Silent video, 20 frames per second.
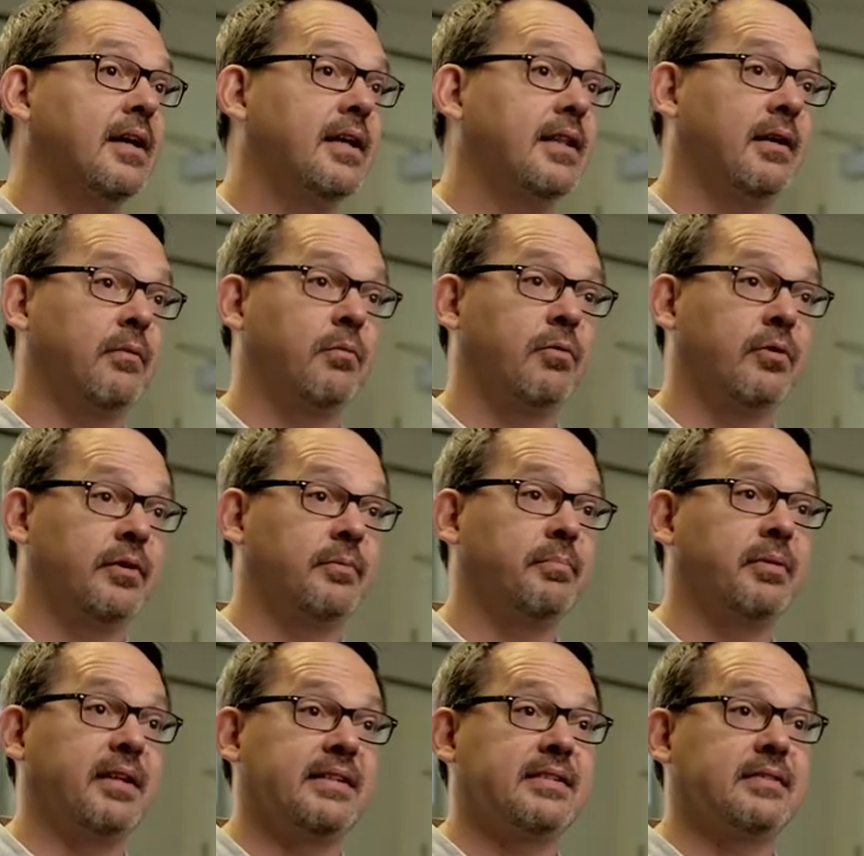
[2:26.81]
that were
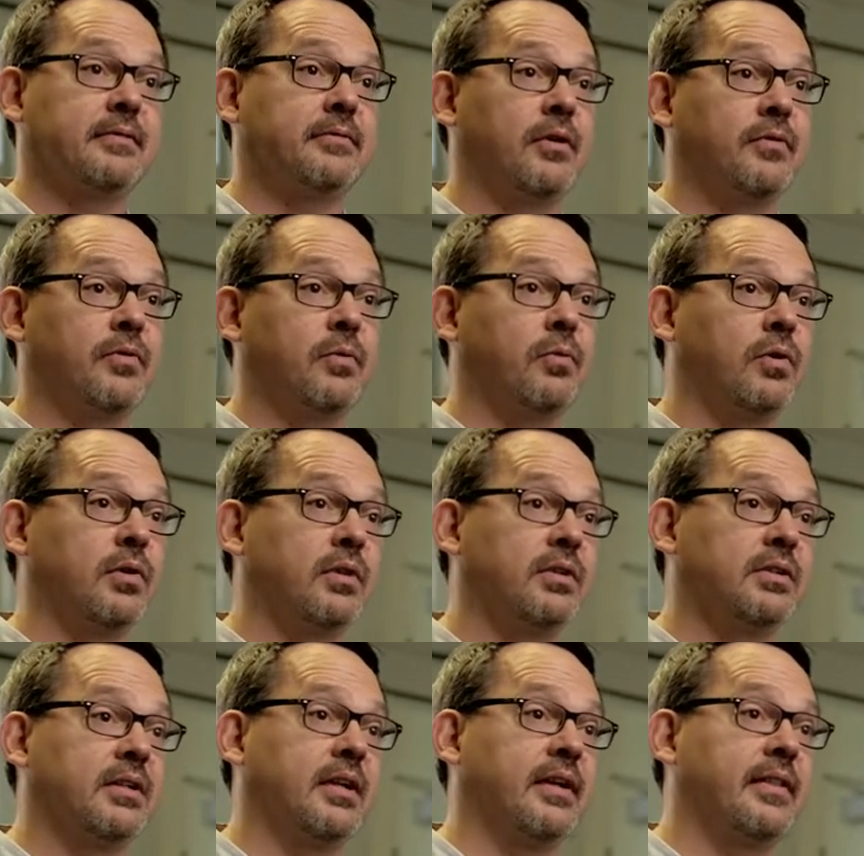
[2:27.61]
in place around the
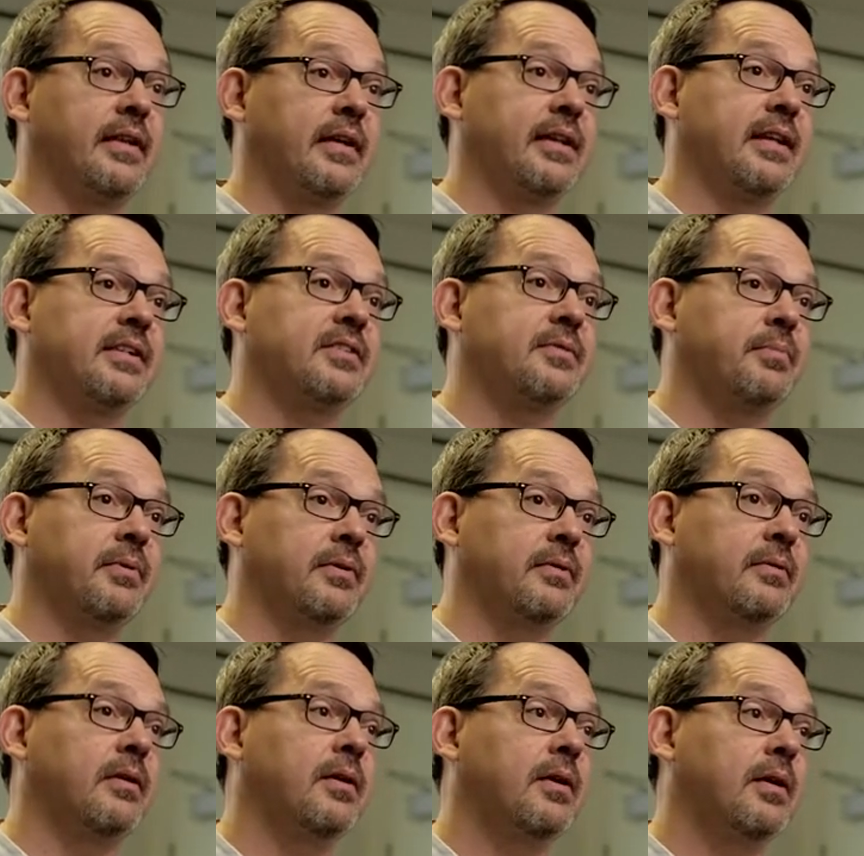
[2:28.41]
world, and I think that's
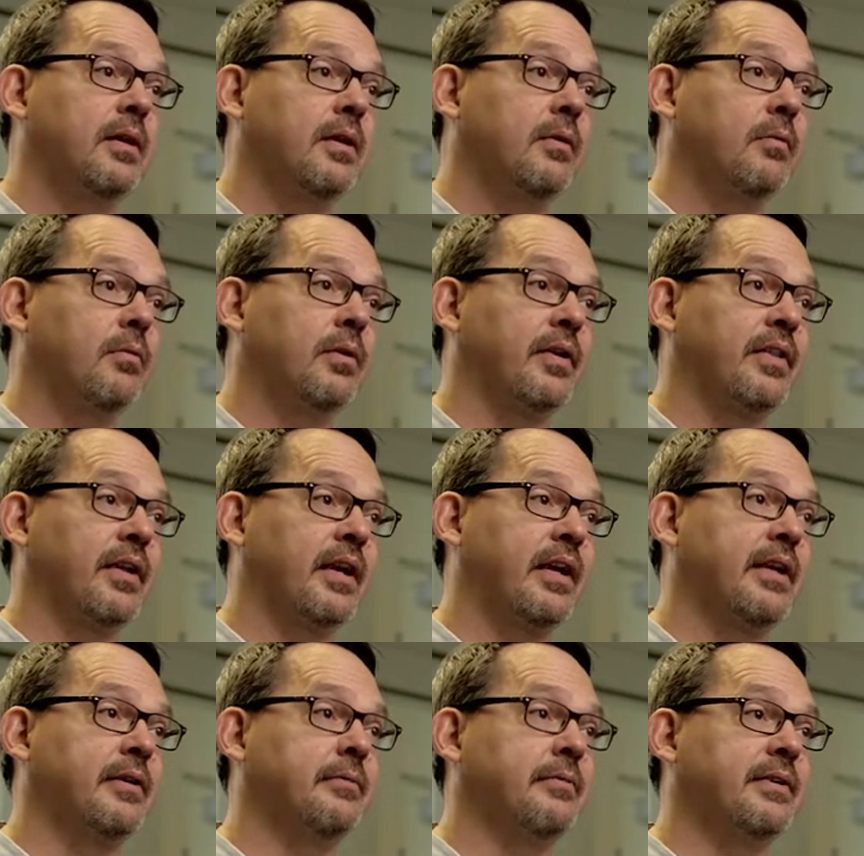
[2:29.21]
been one of the key